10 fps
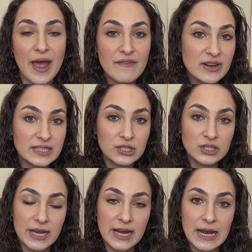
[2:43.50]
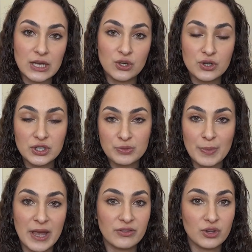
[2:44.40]
every single day you can
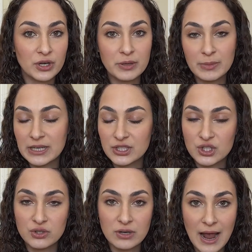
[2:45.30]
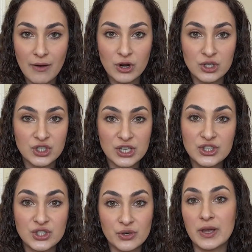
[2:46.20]
spend 30 minutes to an hour
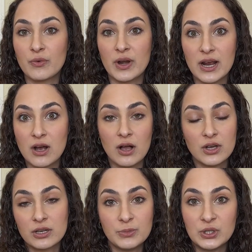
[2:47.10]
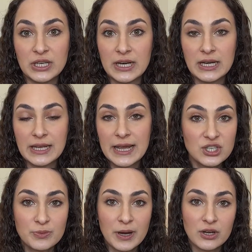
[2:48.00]
just doing what I call community
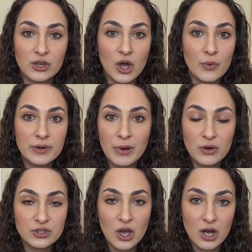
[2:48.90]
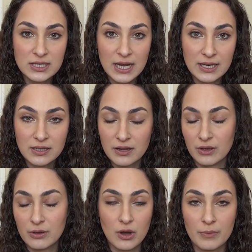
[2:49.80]
engagement. Go and post content,
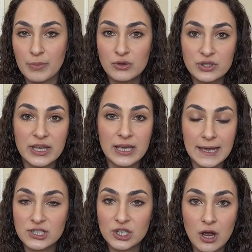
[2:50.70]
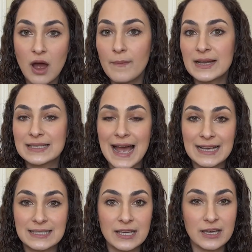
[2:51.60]
post engaging comments,
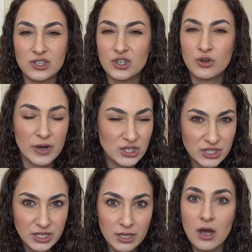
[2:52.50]
ask engaging questions in the